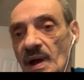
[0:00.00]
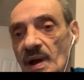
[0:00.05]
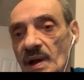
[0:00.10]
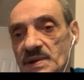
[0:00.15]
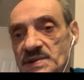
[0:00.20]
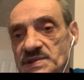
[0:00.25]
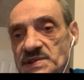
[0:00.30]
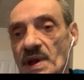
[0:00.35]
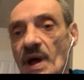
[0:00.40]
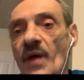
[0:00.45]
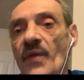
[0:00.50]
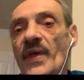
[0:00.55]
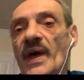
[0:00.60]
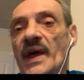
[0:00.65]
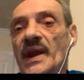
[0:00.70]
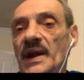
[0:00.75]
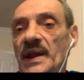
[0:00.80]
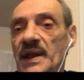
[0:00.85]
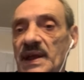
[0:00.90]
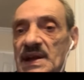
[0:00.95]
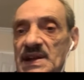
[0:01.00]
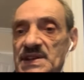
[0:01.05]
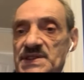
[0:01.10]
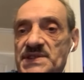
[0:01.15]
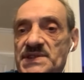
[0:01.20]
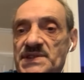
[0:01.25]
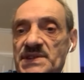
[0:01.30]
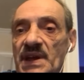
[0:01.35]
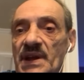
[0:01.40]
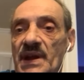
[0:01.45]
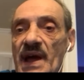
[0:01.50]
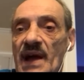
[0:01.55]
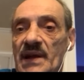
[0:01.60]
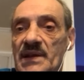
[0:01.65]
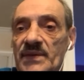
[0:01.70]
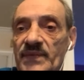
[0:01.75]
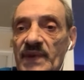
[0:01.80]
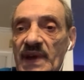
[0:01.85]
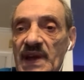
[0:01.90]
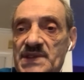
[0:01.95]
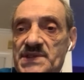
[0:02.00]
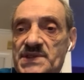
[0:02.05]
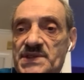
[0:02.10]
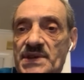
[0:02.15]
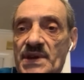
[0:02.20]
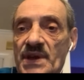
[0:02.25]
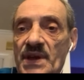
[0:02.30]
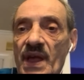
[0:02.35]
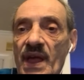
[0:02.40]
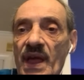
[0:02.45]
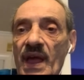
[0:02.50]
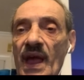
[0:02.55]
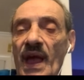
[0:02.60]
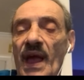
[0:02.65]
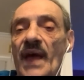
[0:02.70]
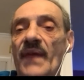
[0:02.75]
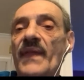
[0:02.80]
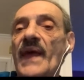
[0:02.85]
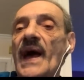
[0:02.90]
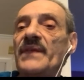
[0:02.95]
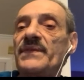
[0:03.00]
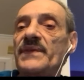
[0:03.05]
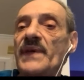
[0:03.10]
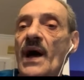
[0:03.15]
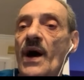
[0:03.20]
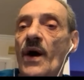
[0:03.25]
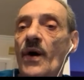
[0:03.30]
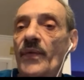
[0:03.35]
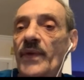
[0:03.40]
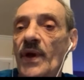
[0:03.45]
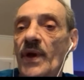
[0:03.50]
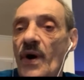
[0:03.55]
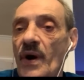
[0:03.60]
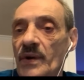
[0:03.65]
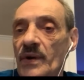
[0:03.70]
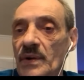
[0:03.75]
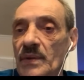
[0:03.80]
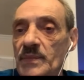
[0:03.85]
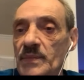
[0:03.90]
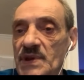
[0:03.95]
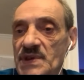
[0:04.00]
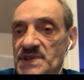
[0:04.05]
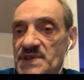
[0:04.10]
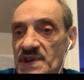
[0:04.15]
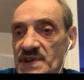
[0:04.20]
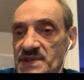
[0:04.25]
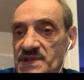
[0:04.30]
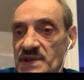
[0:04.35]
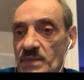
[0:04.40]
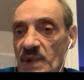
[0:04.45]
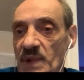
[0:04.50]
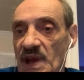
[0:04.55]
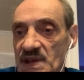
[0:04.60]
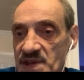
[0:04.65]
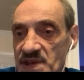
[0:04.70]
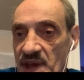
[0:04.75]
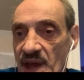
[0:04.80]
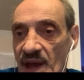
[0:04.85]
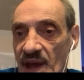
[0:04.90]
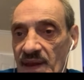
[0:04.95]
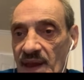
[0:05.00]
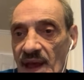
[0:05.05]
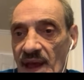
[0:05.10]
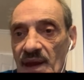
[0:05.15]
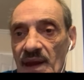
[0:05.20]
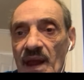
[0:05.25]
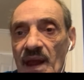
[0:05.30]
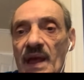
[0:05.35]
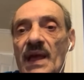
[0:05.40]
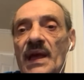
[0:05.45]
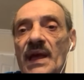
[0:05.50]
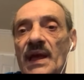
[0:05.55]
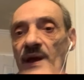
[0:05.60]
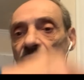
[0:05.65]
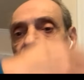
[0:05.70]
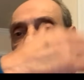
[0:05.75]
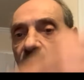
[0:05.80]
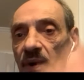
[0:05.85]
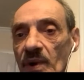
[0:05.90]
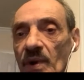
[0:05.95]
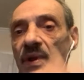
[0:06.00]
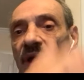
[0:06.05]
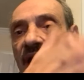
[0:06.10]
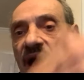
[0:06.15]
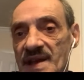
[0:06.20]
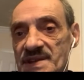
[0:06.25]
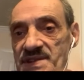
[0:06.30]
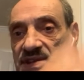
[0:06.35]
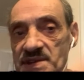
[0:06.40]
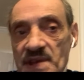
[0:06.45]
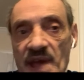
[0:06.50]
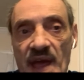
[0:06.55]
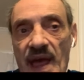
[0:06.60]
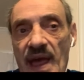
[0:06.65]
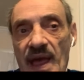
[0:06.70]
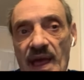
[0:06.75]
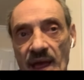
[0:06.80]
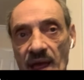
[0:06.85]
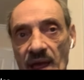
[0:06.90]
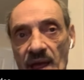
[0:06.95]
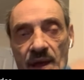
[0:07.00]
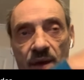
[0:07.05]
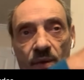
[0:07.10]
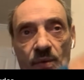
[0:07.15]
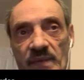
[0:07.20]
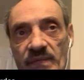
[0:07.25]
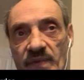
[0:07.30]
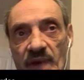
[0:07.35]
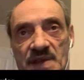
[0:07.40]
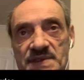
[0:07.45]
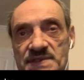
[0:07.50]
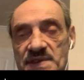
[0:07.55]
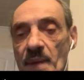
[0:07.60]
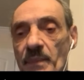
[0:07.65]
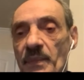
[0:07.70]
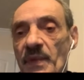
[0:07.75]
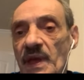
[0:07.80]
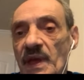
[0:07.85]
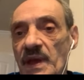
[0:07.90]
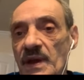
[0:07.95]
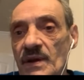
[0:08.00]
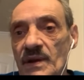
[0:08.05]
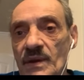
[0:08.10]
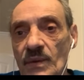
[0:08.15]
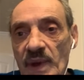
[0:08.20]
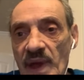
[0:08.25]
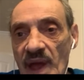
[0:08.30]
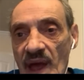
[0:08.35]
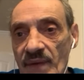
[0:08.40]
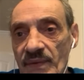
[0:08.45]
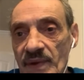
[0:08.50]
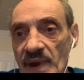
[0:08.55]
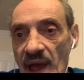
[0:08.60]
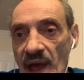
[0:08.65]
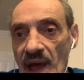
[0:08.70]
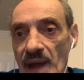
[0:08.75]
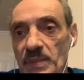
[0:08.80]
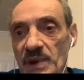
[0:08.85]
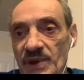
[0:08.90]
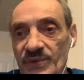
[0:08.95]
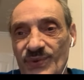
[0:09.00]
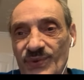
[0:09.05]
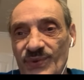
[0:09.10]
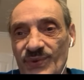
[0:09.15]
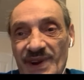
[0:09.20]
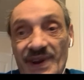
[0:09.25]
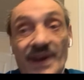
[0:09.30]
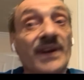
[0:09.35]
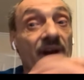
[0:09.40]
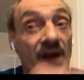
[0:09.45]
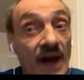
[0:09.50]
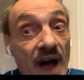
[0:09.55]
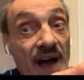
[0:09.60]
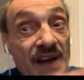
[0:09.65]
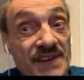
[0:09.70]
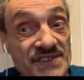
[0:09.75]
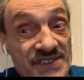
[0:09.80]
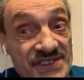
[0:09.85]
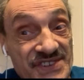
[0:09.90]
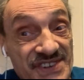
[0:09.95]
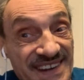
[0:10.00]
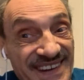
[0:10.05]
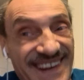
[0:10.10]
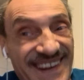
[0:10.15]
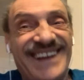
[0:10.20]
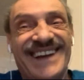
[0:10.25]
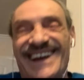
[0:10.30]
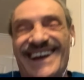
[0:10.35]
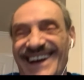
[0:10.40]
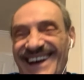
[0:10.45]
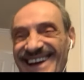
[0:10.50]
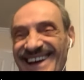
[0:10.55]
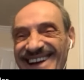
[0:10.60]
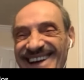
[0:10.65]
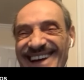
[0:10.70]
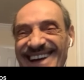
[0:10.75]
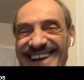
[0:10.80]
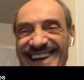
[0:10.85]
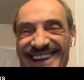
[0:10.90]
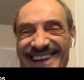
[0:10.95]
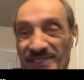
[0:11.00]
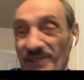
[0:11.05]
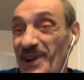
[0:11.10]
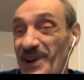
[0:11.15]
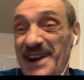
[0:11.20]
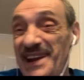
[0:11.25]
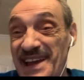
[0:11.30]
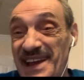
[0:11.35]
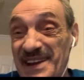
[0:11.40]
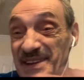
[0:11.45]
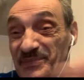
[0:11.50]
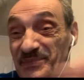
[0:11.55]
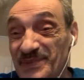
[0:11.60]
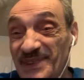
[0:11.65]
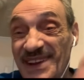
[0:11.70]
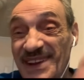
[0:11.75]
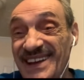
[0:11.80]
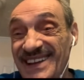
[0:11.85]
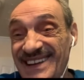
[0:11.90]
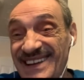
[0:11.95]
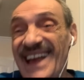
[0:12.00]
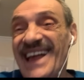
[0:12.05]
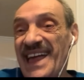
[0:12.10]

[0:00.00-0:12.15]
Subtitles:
cell that it hits, it activates. And that's how the autoimmune system gets kicked in. It realizes, hey, we've got something here that we haven't had before. Oxygen. Irradiated blood